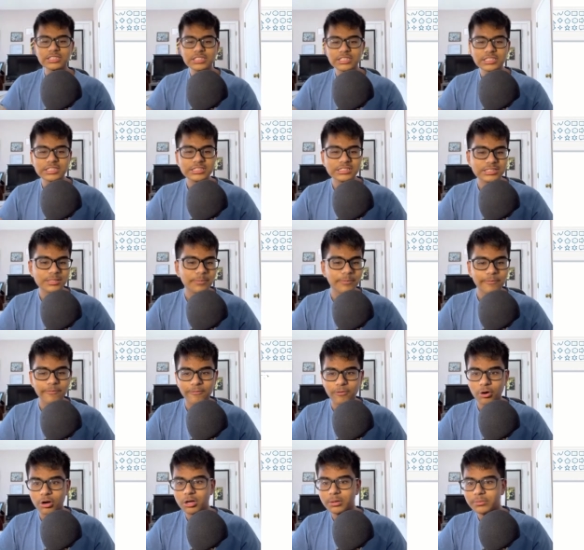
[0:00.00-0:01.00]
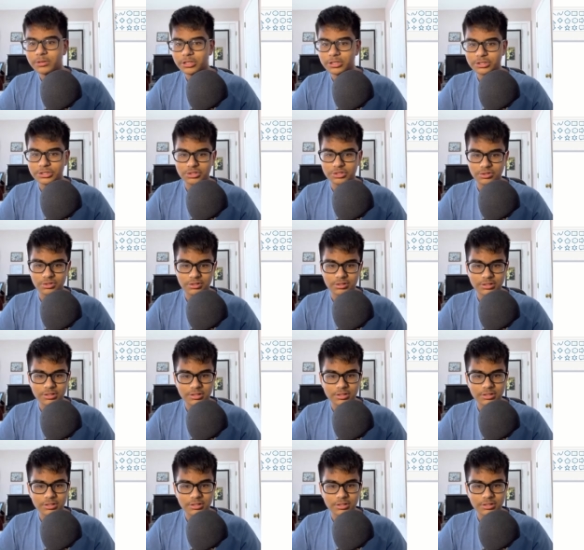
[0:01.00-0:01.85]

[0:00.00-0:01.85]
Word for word: looks like this some farmer dude.